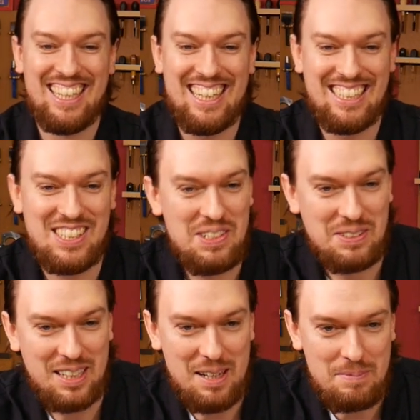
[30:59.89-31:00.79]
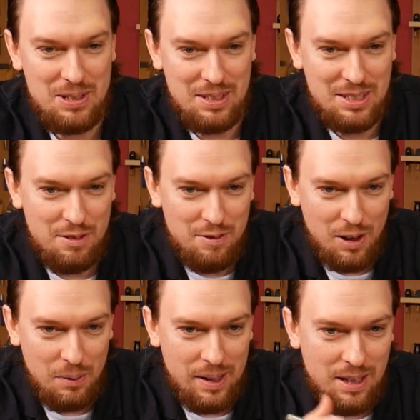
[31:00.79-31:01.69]
that's a cool name. Sorry, it's so
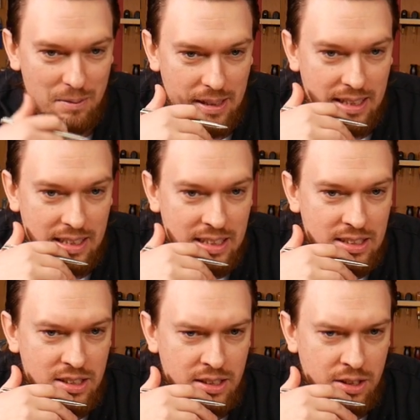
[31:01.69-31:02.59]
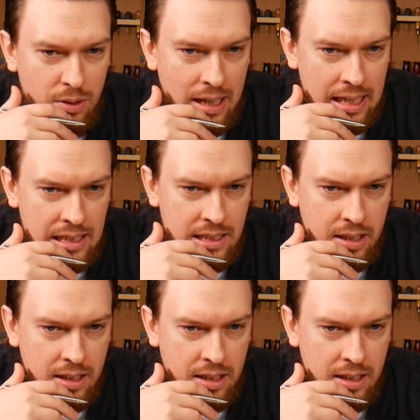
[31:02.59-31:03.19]
far away I can't read it. Do you hand